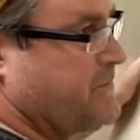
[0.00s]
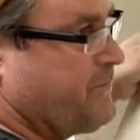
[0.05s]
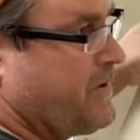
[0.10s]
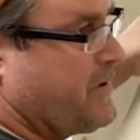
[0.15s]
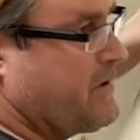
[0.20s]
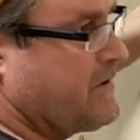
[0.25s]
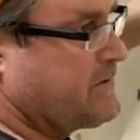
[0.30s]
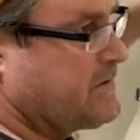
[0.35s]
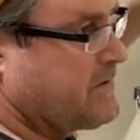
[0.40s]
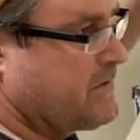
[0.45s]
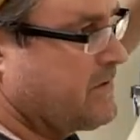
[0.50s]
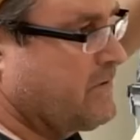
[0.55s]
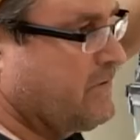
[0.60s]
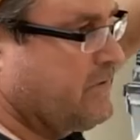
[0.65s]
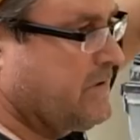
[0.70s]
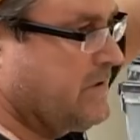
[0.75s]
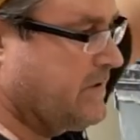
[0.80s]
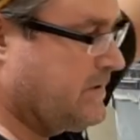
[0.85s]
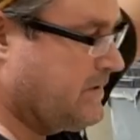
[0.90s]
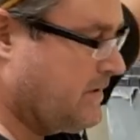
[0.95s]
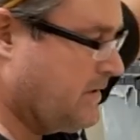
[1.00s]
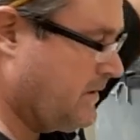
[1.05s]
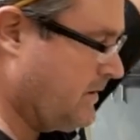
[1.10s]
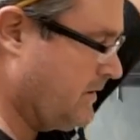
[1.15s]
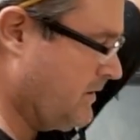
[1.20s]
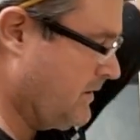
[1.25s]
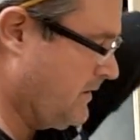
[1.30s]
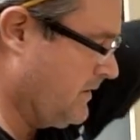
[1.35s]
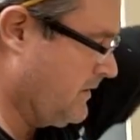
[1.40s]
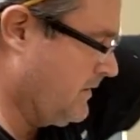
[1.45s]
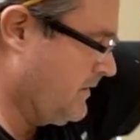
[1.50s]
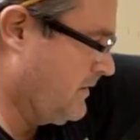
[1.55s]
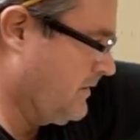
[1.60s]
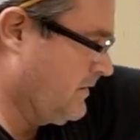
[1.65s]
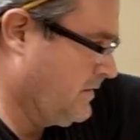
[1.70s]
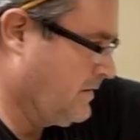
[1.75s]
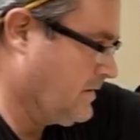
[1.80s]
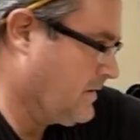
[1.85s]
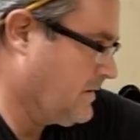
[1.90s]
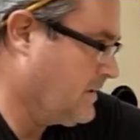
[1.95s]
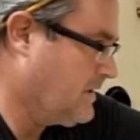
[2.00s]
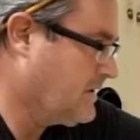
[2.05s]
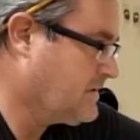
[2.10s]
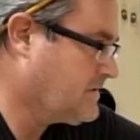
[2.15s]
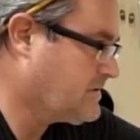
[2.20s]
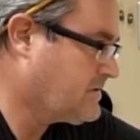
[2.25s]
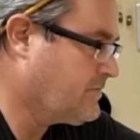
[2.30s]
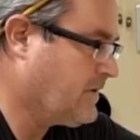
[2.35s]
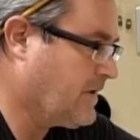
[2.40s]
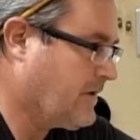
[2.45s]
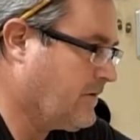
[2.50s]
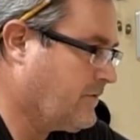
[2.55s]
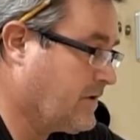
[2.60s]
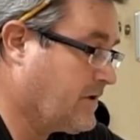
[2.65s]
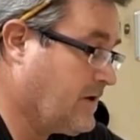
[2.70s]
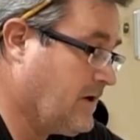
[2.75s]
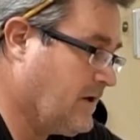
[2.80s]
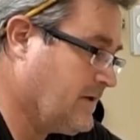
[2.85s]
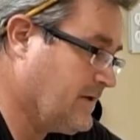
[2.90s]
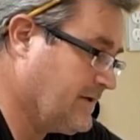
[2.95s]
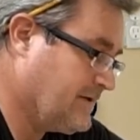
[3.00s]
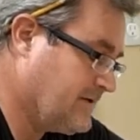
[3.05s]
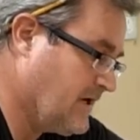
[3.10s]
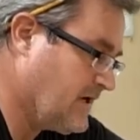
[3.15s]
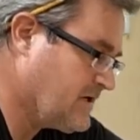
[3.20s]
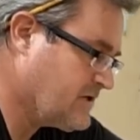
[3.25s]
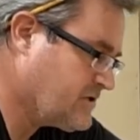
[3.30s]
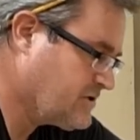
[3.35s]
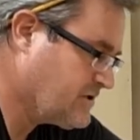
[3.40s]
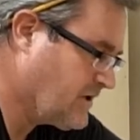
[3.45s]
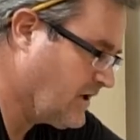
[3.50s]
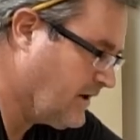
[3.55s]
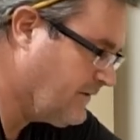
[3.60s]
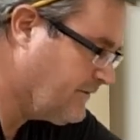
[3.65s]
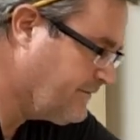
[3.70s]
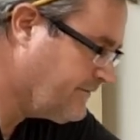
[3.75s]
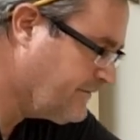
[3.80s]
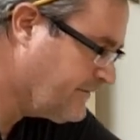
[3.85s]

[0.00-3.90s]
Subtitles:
part to go in is what I would call a dust shelf.